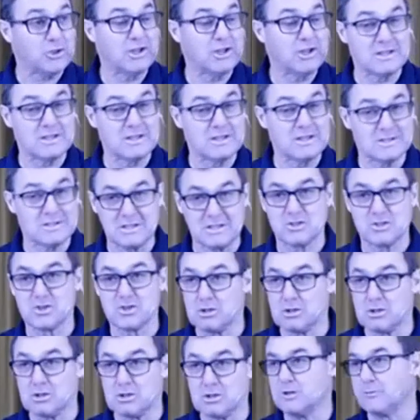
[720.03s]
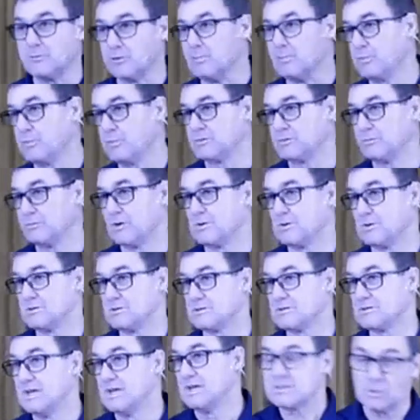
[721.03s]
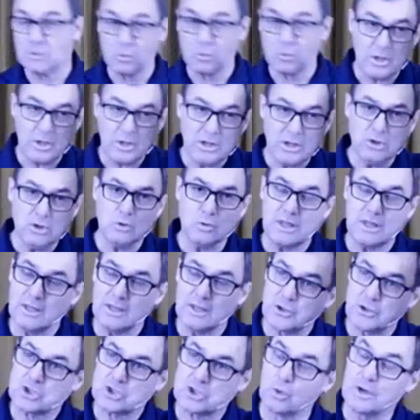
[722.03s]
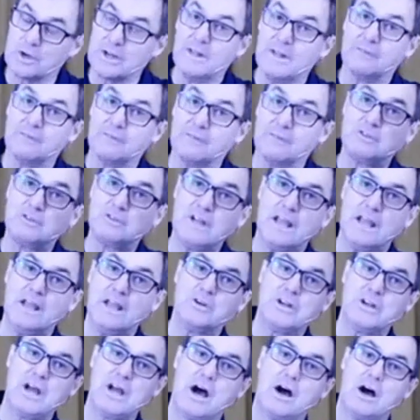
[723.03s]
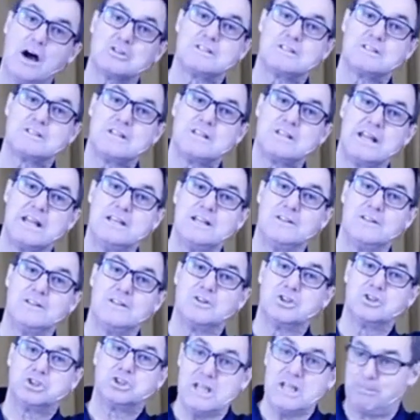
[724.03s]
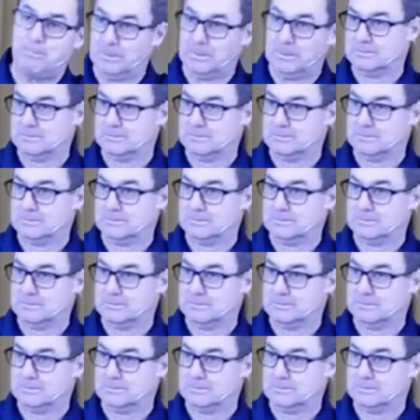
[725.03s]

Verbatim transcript: is in scripture for a purpose, folks. So when you hear the story, David out tending the sheep,